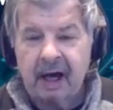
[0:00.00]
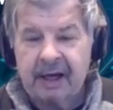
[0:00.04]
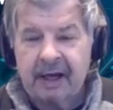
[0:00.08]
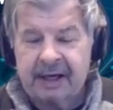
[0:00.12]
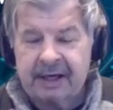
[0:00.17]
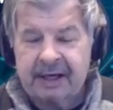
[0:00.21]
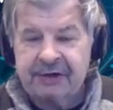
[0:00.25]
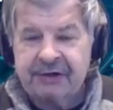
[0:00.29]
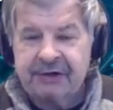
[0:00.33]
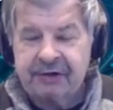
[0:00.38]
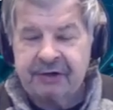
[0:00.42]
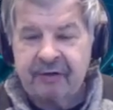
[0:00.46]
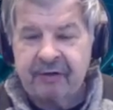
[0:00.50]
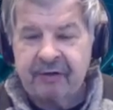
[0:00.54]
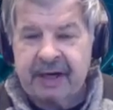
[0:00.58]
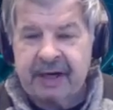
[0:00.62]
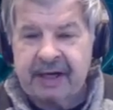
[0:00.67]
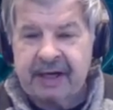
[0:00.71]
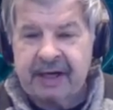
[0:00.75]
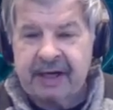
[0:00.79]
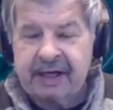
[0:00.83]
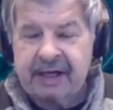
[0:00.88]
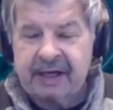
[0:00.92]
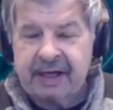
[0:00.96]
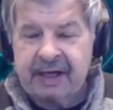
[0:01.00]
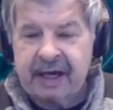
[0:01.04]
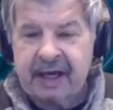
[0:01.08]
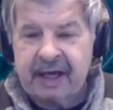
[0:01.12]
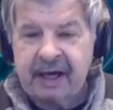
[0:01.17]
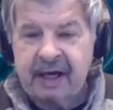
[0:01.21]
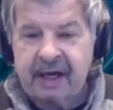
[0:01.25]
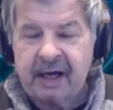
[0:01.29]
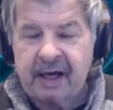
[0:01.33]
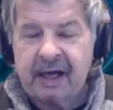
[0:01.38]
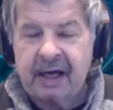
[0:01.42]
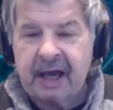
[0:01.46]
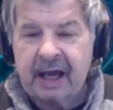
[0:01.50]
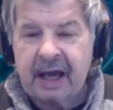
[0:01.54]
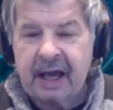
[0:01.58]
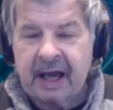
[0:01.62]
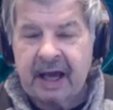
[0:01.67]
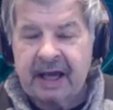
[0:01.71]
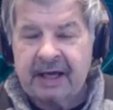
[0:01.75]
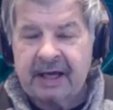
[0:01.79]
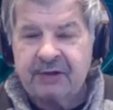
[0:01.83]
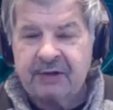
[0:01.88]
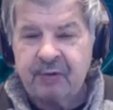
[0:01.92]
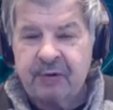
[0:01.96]
integrating data
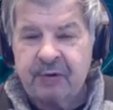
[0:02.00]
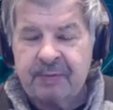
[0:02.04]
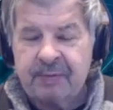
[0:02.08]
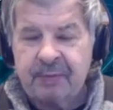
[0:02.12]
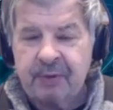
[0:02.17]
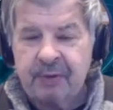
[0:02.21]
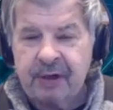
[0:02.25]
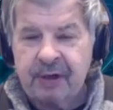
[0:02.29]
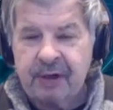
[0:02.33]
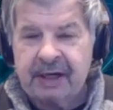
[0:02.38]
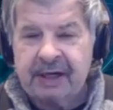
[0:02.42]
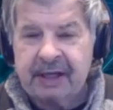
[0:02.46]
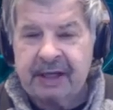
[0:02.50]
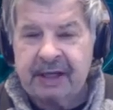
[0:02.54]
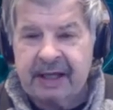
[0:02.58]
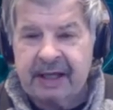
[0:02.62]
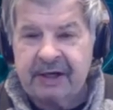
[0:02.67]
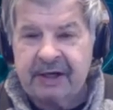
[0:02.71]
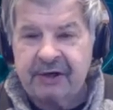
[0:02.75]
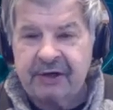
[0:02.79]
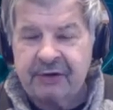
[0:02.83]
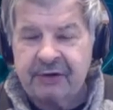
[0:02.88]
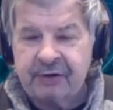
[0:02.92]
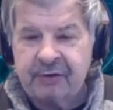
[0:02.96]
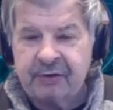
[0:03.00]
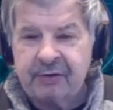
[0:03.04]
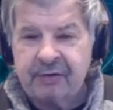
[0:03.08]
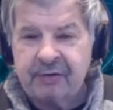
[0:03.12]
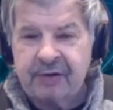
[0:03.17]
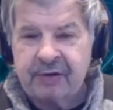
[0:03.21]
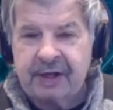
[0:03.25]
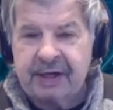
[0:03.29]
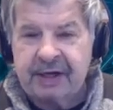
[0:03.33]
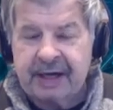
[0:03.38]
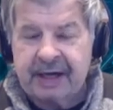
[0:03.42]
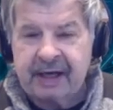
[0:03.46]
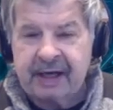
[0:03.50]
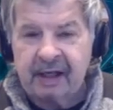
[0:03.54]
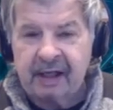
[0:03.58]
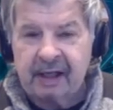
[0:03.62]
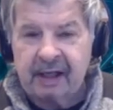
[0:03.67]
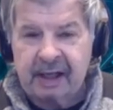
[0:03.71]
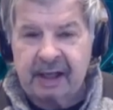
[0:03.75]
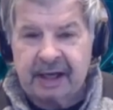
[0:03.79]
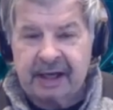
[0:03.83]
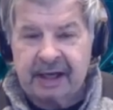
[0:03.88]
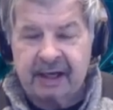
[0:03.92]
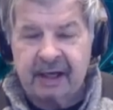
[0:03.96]
as we put it into the data
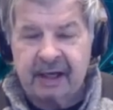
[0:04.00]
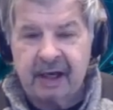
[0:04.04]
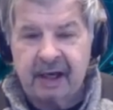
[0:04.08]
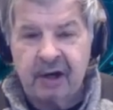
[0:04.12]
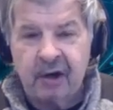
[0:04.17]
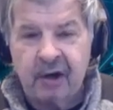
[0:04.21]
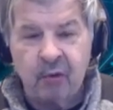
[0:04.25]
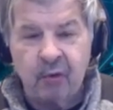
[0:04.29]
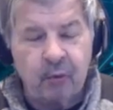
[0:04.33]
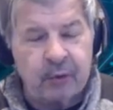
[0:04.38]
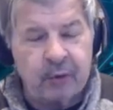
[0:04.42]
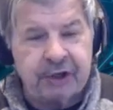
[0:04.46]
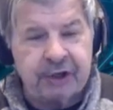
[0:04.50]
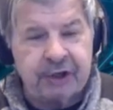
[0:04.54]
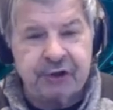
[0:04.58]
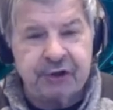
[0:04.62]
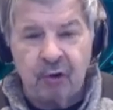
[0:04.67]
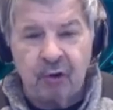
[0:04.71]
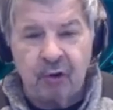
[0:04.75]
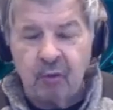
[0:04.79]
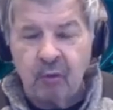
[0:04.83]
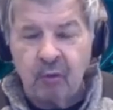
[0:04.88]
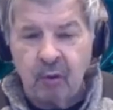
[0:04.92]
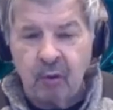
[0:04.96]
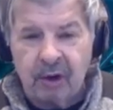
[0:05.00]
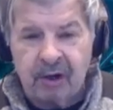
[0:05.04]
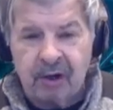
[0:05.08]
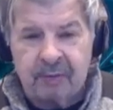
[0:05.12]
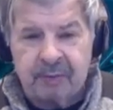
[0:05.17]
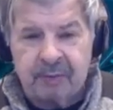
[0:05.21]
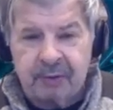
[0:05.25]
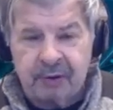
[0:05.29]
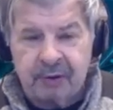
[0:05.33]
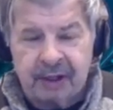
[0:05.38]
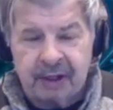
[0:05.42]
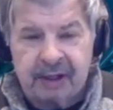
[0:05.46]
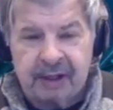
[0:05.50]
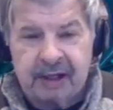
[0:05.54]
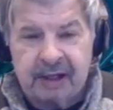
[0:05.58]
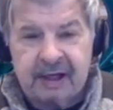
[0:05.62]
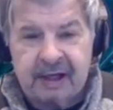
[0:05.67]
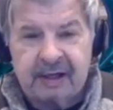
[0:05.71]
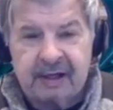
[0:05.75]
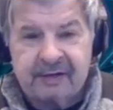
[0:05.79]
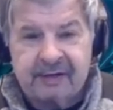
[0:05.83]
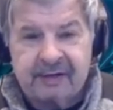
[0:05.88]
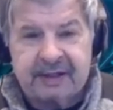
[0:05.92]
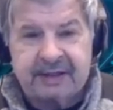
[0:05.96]
lake. We don't want to put
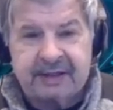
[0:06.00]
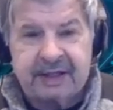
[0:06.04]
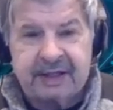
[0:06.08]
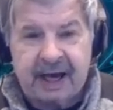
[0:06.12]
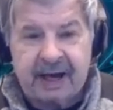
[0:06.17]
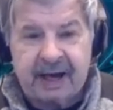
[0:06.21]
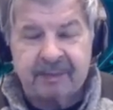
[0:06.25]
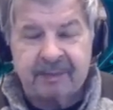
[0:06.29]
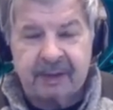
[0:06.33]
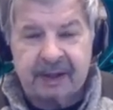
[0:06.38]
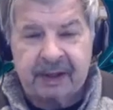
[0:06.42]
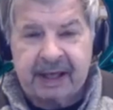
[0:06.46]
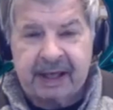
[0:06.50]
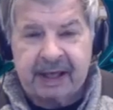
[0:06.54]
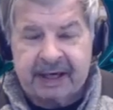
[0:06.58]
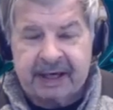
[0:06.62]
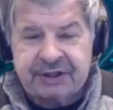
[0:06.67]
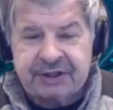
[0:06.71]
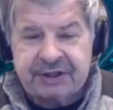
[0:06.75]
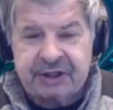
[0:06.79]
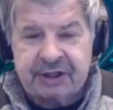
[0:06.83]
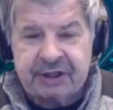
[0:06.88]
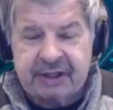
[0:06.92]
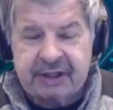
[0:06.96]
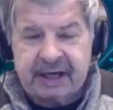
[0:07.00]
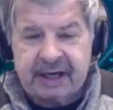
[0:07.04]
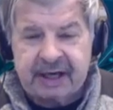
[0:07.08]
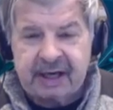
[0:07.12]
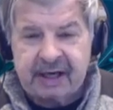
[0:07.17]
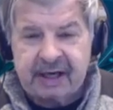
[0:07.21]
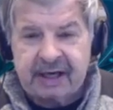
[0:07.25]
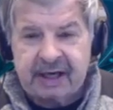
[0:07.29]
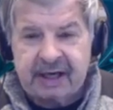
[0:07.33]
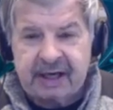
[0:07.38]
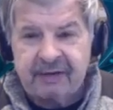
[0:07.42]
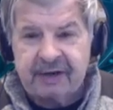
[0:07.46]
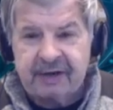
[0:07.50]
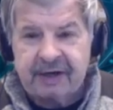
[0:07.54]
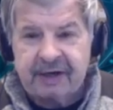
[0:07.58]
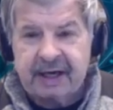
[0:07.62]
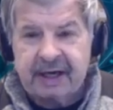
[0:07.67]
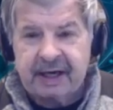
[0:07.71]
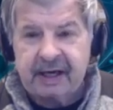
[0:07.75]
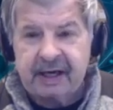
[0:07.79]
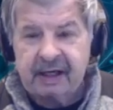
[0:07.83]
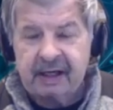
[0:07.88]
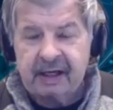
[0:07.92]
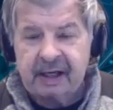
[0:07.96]
this application data in the
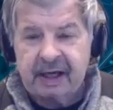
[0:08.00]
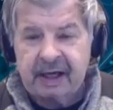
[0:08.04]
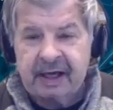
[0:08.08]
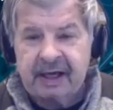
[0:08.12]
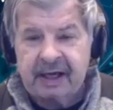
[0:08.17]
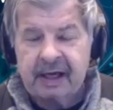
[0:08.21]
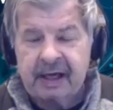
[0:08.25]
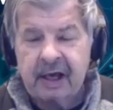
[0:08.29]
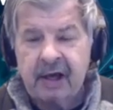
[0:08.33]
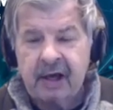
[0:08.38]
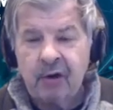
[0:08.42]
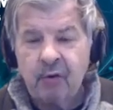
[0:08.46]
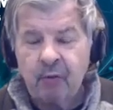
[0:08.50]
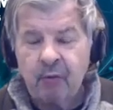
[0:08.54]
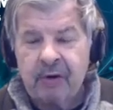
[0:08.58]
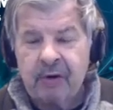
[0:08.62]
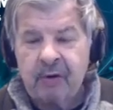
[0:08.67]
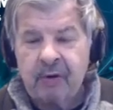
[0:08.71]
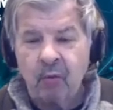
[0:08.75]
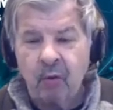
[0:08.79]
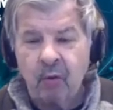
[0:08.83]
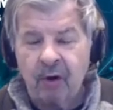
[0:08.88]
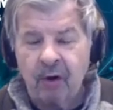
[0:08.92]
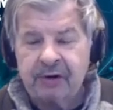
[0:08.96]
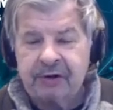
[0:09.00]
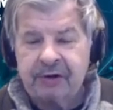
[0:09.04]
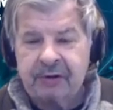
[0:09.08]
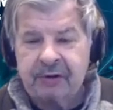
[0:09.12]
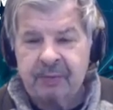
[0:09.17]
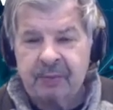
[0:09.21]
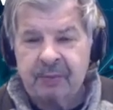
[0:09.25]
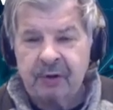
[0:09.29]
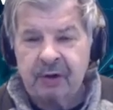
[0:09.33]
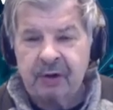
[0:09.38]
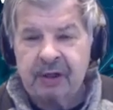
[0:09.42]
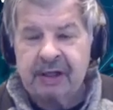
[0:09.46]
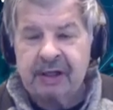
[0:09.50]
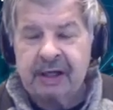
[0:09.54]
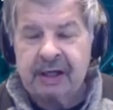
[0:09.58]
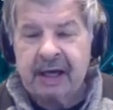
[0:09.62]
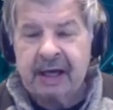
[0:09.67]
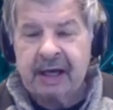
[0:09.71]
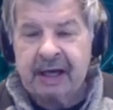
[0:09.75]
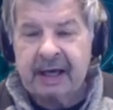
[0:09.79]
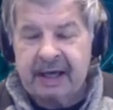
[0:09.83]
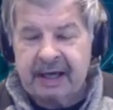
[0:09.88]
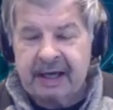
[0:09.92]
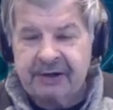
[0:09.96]
data lake. We want to put
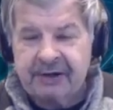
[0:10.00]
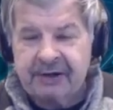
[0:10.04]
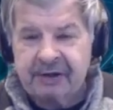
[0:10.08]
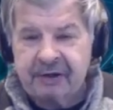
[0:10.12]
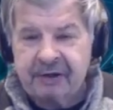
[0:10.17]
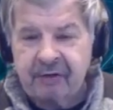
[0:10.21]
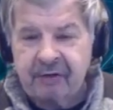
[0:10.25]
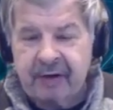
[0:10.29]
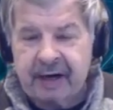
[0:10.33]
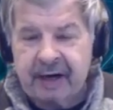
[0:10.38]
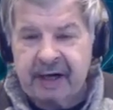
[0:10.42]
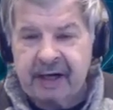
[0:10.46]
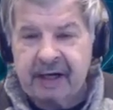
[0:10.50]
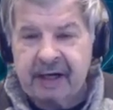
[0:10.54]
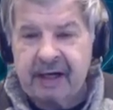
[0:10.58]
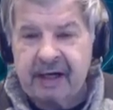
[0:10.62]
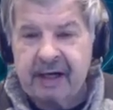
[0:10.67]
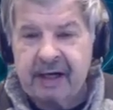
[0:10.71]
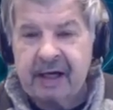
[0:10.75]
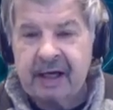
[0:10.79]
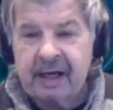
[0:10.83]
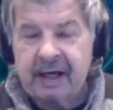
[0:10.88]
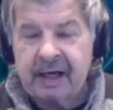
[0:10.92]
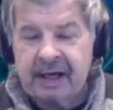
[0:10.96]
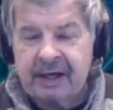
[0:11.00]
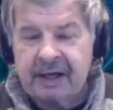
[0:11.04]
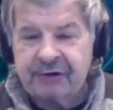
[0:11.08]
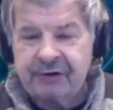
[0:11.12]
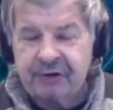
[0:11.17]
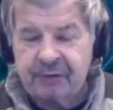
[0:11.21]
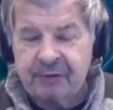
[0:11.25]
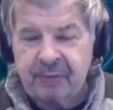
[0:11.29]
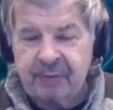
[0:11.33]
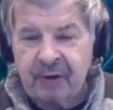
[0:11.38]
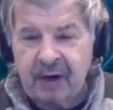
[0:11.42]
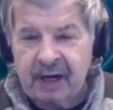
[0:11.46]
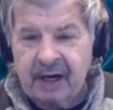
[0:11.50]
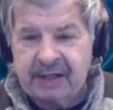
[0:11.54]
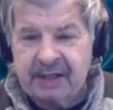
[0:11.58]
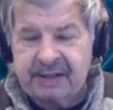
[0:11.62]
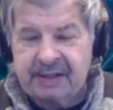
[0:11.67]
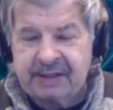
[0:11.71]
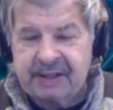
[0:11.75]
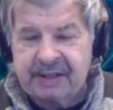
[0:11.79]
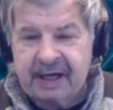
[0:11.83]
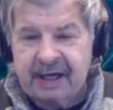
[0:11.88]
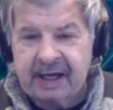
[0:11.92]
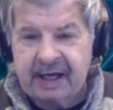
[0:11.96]
integrated
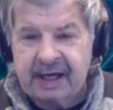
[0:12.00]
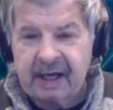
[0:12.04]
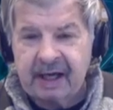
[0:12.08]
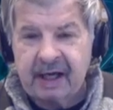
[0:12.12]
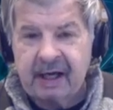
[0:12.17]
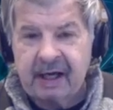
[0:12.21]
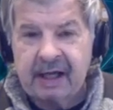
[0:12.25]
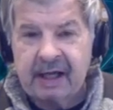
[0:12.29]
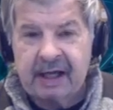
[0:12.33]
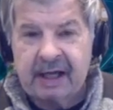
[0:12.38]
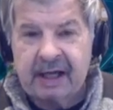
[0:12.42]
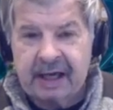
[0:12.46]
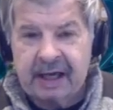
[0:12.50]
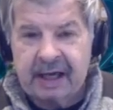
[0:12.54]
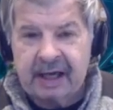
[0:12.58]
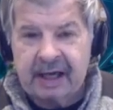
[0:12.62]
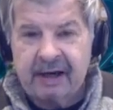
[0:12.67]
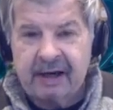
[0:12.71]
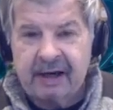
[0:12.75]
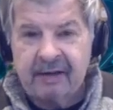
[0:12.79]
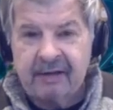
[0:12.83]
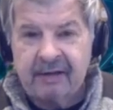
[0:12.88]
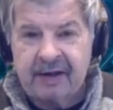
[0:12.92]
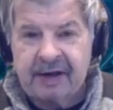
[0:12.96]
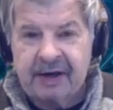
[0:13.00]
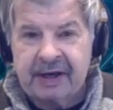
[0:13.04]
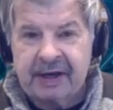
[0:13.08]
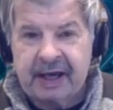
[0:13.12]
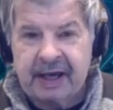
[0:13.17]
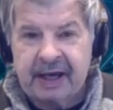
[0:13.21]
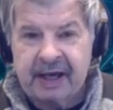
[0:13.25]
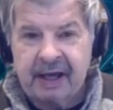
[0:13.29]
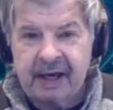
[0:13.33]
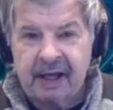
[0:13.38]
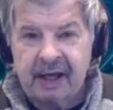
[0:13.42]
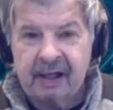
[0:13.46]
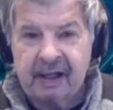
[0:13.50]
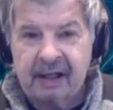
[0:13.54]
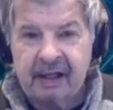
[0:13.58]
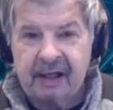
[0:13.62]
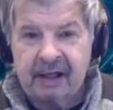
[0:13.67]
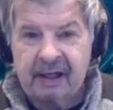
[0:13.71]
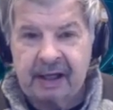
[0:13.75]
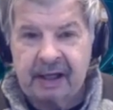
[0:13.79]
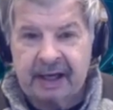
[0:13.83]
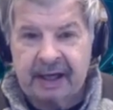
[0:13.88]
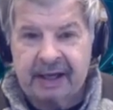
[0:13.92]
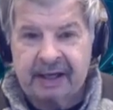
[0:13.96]
enterprise data in the data
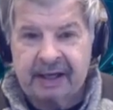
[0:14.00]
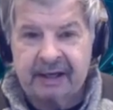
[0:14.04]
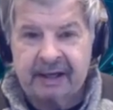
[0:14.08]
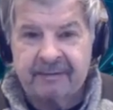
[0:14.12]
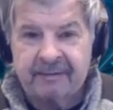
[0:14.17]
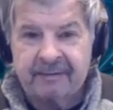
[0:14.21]
lake.